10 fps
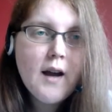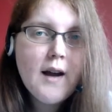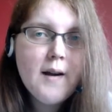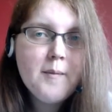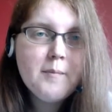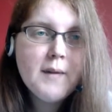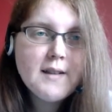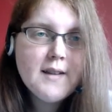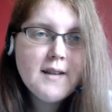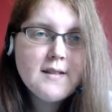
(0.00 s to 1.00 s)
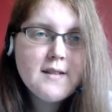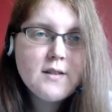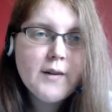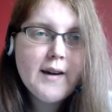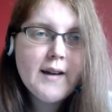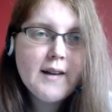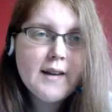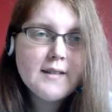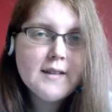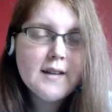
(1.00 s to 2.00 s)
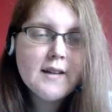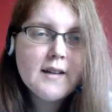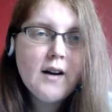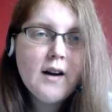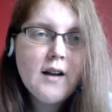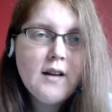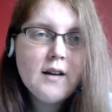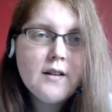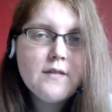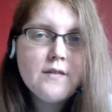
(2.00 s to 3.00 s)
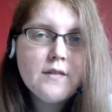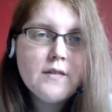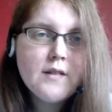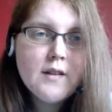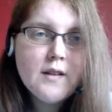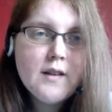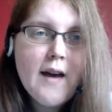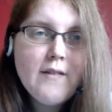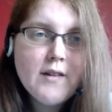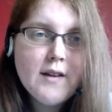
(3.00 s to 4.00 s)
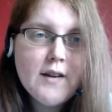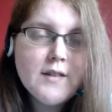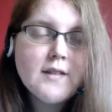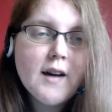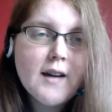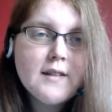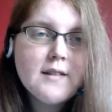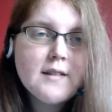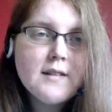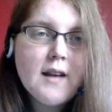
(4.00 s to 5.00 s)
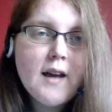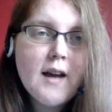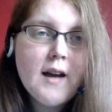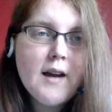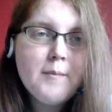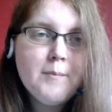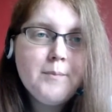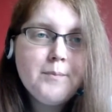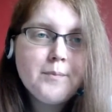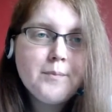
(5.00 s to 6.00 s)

My taste is quite eclectic. I love Heaven and Earth designs, particularly